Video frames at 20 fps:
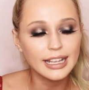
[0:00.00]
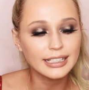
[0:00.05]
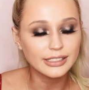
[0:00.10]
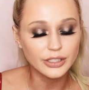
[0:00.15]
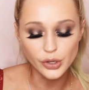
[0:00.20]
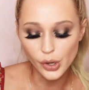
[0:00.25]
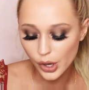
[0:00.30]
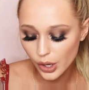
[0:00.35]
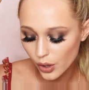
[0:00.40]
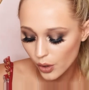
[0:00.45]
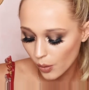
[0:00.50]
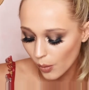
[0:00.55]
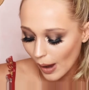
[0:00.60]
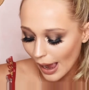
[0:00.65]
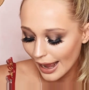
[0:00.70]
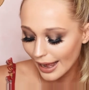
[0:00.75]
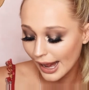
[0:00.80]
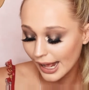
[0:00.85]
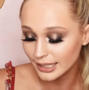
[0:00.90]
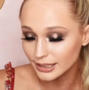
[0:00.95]
It's not
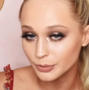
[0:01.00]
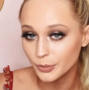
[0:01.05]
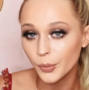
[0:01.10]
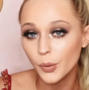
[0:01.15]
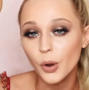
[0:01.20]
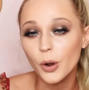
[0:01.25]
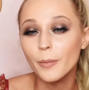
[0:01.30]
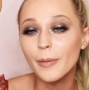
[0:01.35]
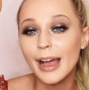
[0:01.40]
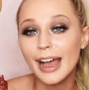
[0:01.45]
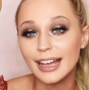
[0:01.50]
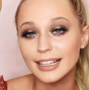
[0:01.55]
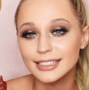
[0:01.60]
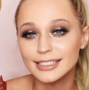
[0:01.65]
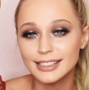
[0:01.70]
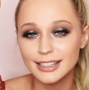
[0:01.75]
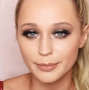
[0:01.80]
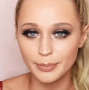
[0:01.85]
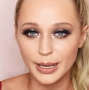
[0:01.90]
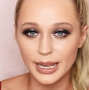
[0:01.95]
quite as warm
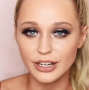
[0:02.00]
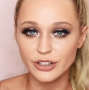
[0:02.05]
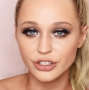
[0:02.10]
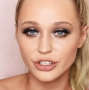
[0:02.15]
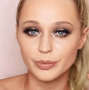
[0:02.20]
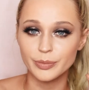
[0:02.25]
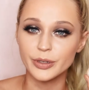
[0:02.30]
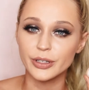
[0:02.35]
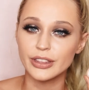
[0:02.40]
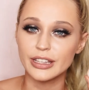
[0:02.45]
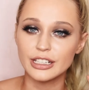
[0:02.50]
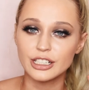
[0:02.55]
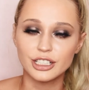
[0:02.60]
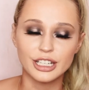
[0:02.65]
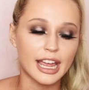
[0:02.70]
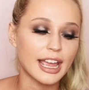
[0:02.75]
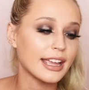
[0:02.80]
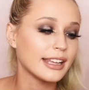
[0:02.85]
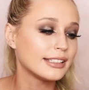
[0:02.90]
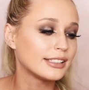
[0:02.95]
as the Peach Smoothie
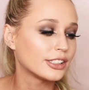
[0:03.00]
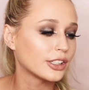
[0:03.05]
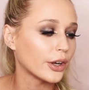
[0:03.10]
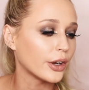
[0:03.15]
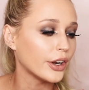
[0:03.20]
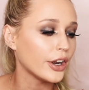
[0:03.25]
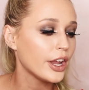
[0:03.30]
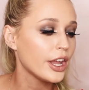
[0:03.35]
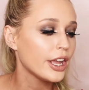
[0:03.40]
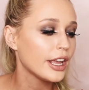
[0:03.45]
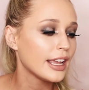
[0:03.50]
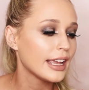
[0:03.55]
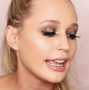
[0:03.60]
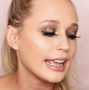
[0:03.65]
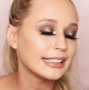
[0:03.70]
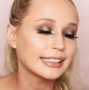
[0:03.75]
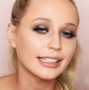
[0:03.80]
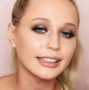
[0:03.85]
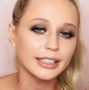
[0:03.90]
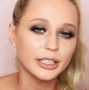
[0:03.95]
shade, so
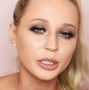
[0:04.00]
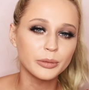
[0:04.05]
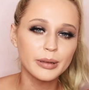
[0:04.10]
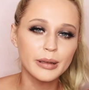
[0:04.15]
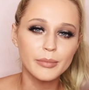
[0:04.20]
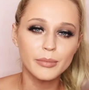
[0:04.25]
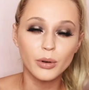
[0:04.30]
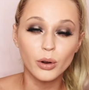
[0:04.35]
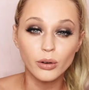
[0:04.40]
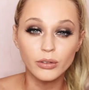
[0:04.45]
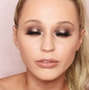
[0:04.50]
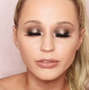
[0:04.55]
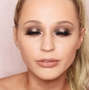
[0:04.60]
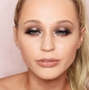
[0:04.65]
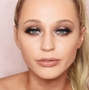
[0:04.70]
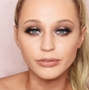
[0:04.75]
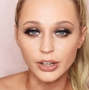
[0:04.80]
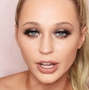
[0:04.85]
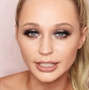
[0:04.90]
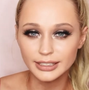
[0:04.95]
it's a little bit more
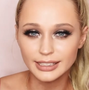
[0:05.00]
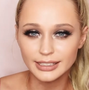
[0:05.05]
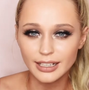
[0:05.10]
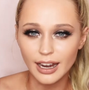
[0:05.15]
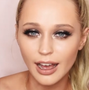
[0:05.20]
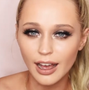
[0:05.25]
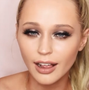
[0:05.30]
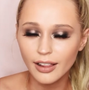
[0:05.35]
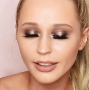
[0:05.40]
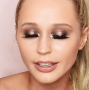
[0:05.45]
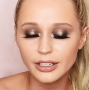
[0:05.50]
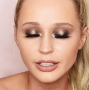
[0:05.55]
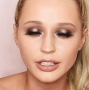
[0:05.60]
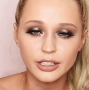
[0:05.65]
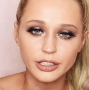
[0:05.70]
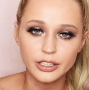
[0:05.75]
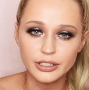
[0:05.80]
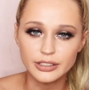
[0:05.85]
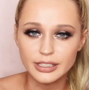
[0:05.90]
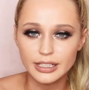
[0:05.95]
versatile. You
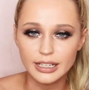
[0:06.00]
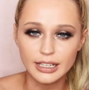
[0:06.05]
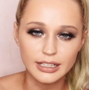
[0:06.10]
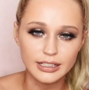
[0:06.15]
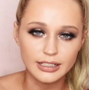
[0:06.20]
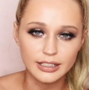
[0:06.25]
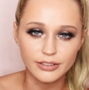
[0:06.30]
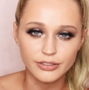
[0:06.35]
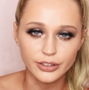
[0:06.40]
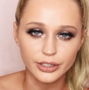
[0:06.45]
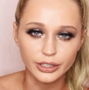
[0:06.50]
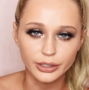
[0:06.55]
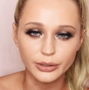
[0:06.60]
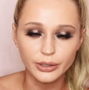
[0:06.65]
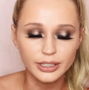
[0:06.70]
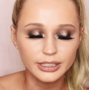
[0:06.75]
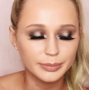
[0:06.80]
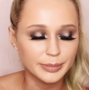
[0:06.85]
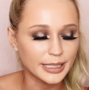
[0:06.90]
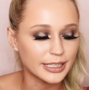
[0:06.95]
can use it in different
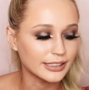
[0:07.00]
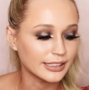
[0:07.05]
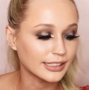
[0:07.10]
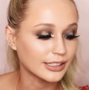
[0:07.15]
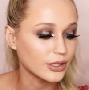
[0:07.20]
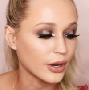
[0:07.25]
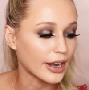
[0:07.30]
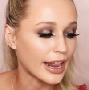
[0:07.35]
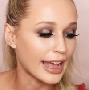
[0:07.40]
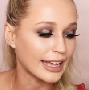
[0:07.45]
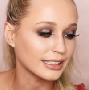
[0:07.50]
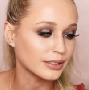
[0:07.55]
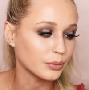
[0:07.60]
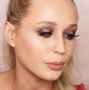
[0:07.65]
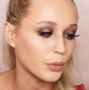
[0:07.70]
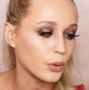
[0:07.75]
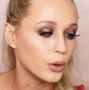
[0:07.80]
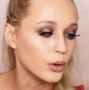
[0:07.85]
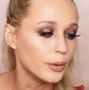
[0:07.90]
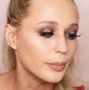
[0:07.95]
looks because it's not as
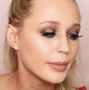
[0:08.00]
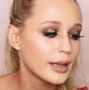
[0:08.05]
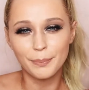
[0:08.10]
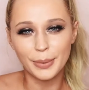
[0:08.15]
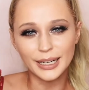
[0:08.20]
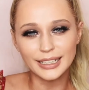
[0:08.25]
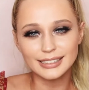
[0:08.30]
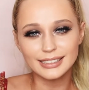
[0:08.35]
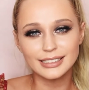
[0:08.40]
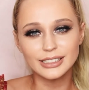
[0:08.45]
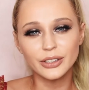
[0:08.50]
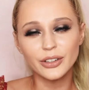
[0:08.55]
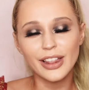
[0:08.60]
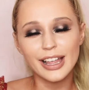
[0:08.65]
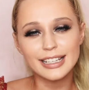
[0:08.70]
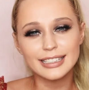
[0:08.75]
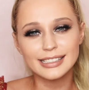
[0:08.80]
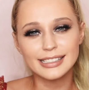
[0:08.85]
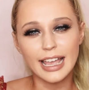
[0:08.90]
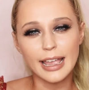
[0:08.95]
warm, but it's still
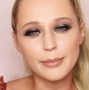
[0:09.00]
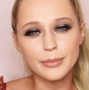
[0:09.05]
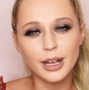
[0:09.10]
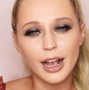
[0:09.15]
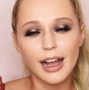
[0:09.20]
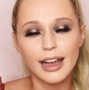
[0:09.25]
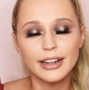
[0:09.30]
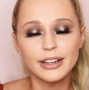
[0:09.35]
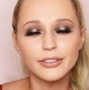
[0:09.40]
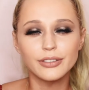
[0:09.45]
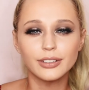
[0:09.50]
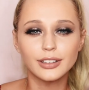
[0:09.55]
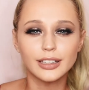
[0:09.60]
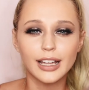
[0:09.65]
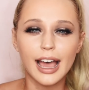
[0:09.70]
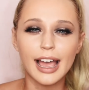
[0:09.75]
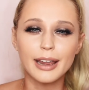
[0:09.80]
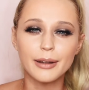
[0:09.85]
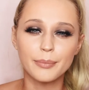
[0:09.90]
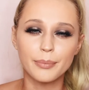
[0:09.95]
that same kind of
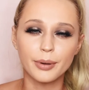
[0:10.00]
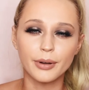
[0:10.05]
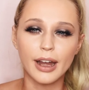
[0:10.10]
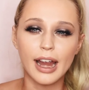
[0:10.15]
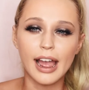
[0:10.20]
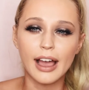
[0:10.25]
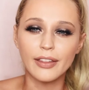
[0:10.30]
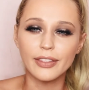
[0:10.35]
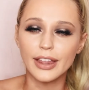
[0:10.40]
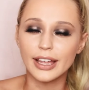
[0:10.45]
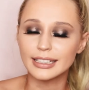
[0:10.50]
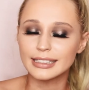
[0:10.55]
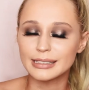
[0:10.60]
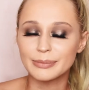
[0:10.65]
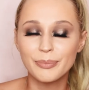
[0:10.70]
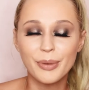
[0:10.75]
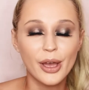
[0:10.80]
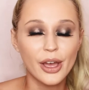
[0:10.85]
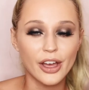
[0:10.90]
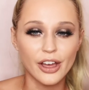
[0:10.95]
light brown
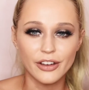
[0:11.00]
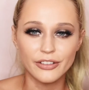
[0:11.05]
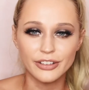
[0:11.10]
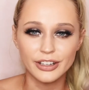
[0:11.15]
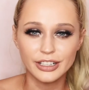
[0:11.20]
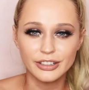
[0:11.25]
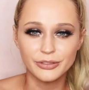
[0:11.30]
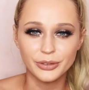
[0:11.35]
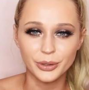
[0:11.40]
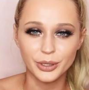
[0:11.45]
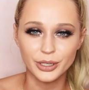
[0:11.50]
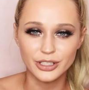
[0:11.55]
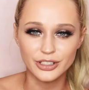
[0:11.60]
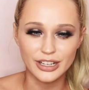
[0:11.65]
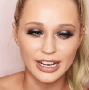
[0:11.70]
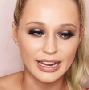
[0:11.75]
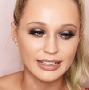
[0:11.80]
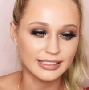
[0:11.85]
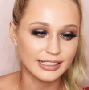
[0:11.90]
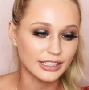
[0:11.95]
that's perfect for a
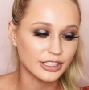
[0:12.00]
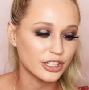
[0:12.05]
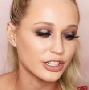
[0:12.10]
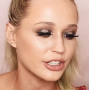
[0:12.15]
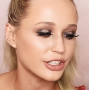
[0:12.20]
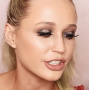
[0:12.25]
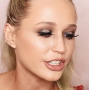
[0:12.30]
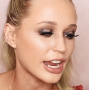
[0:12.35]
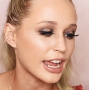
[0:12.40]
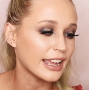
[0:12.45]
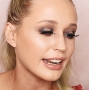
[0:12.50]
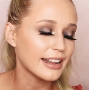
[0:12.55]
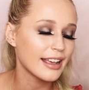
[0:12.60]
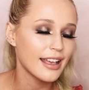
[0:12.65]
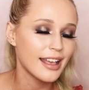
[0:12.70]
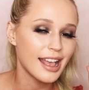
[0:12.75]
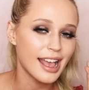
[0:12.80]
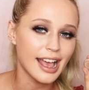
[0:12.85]
transition shade.